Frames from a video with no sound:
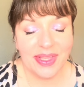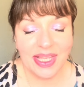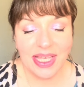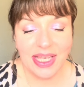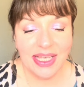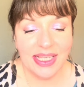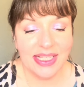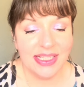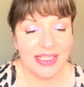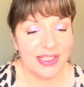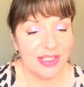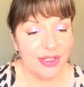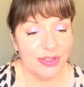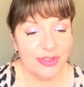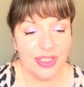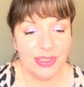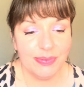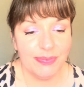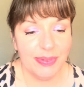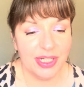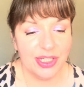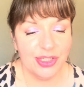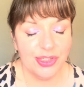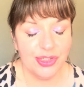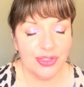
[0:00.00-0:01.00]
It's so
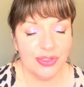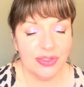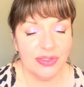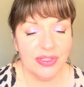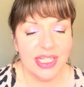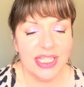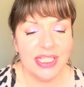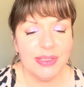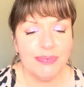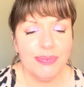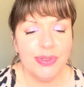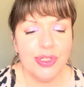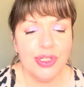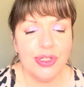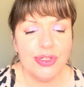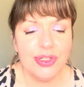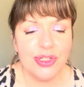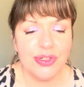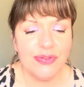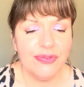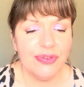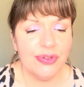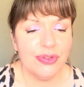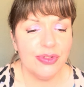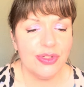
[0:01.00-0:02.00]
special. It's
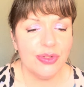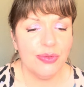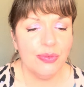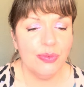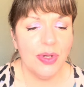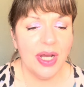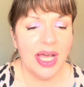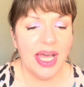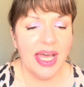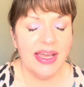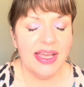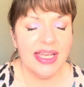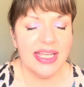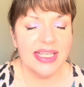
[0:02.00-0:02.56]
beautiful to wear.